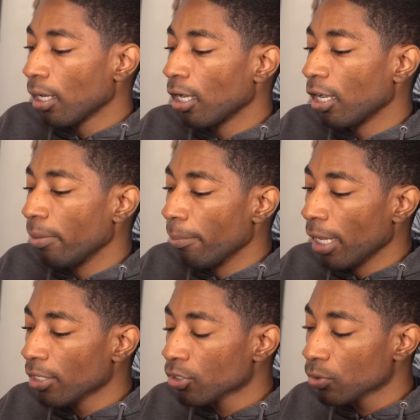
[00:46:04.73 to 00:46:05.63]
Uh,
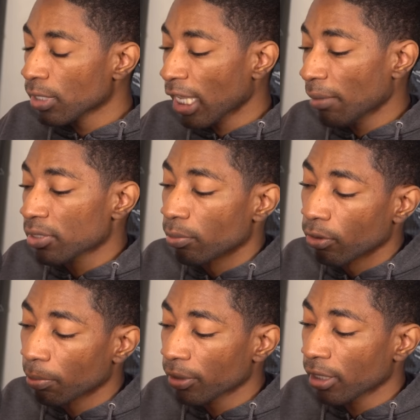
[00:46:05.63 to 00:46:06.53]
MetaZoo Games
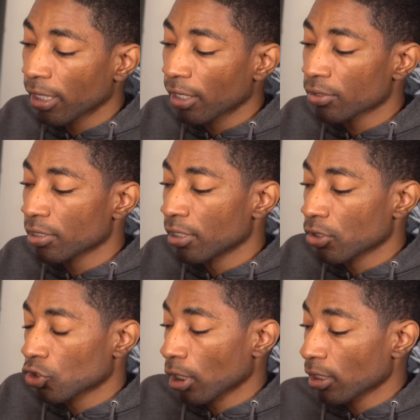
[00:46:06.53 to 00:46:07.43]
abruptly announced that
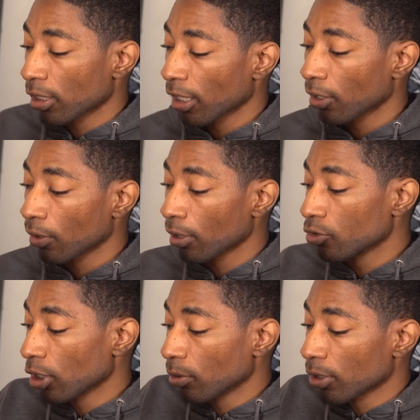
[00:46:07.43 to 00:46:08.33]
they're shutting down
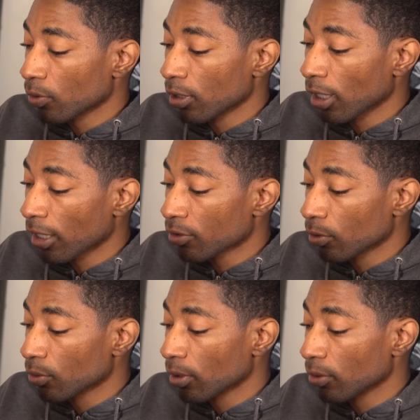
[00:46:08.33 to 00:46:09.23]
on January 29th,
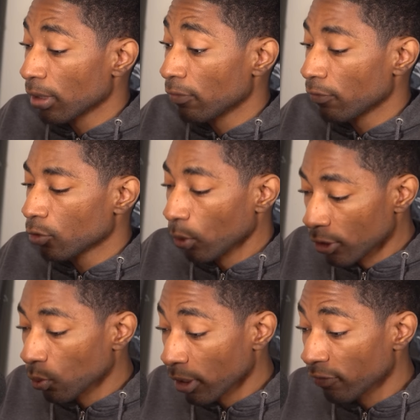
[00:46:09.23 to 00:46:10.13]

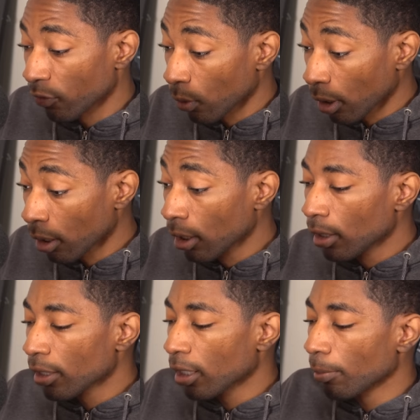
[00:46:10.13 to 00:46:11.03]
2024.
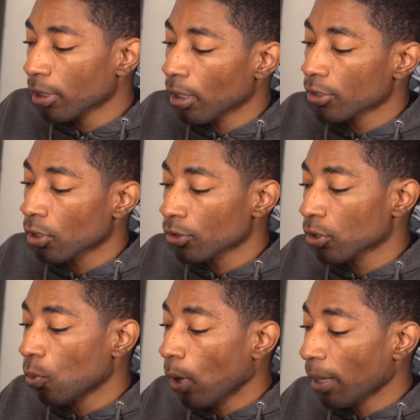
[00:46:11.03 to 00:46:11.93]
The company has
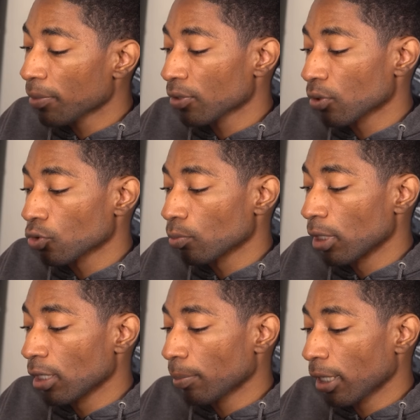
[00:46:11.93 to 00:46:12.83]
also wiped their social
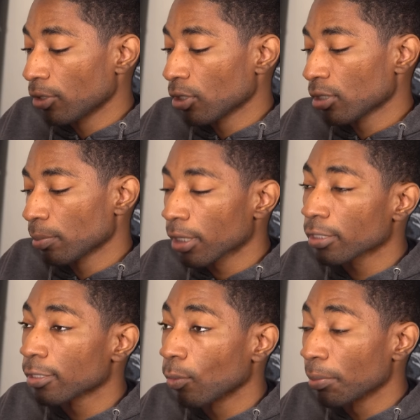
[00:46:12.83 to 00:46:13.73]
media pages,
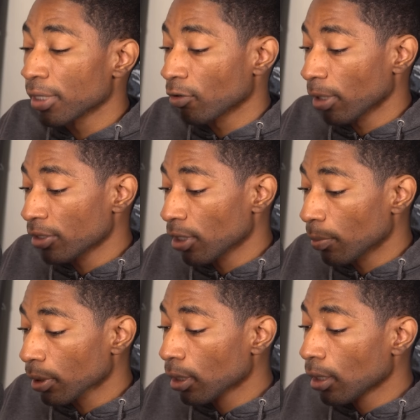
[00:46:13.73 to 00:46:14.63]
but the website remains
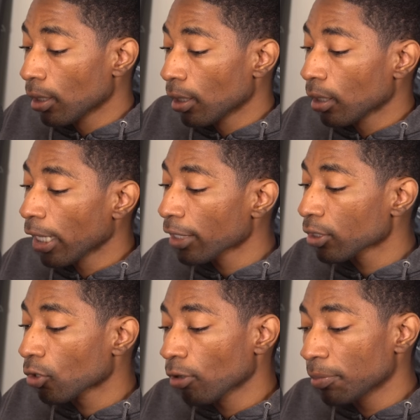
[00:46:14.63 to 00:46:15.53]
up.
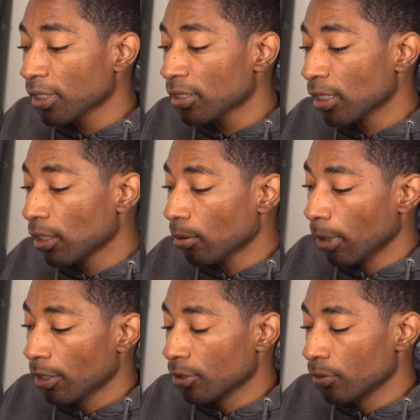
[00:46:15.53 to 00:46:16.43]
Like the cryptids in their
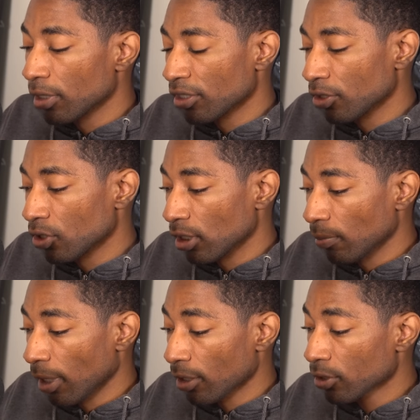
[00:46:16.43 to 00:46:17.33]
MetaZoo
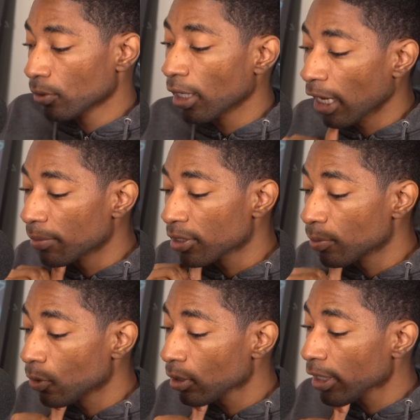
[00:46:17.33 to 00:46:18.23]
TCG, MetaZoo Games has
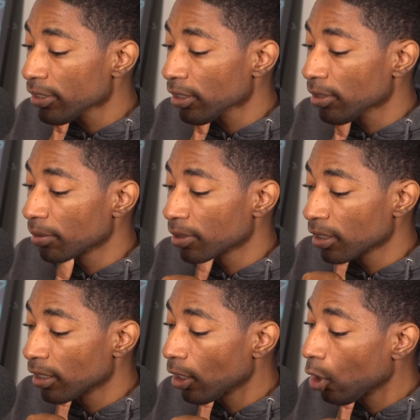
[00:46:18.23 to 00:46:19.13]
more or less
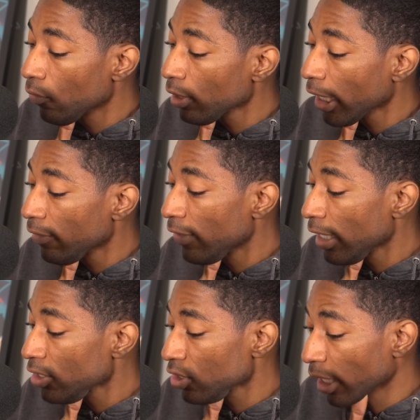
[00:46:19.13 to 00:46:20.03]
attempted an overnight
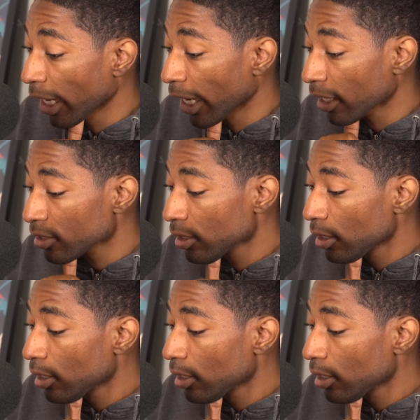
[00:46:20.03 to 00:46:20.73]
vanishing act.